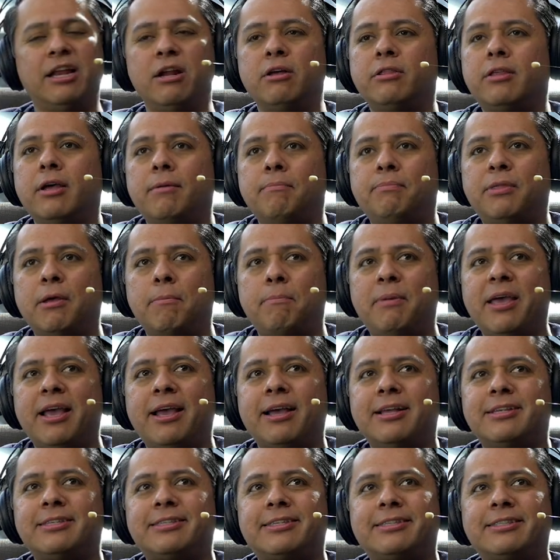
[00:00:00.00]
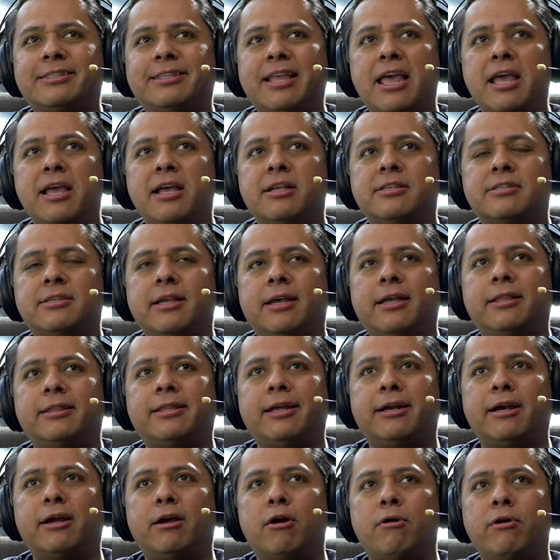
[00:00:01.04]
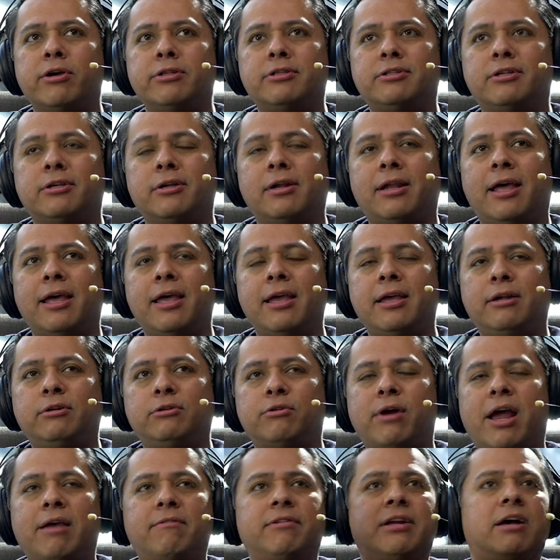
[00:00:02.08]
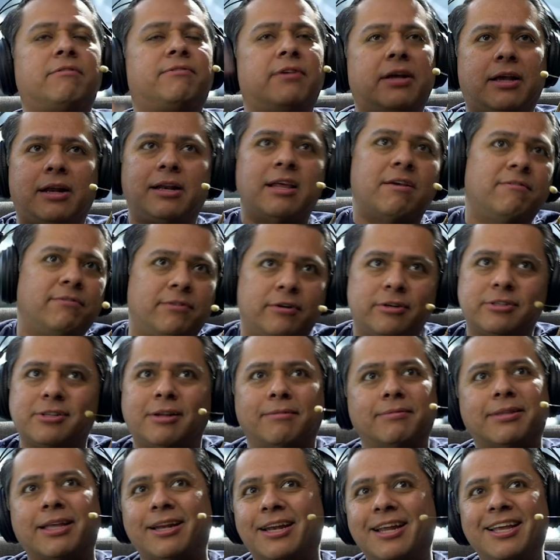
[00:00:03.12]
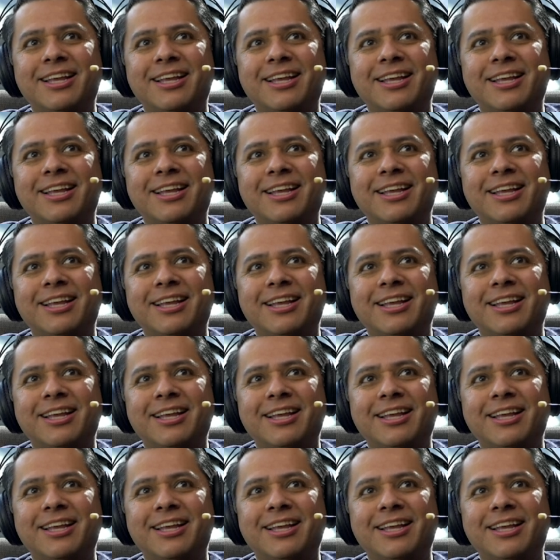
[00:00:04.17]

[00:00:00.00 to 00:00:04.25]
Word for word: You know, the yeah. the biggest thing is that they're going to like drive it off a cliff or something.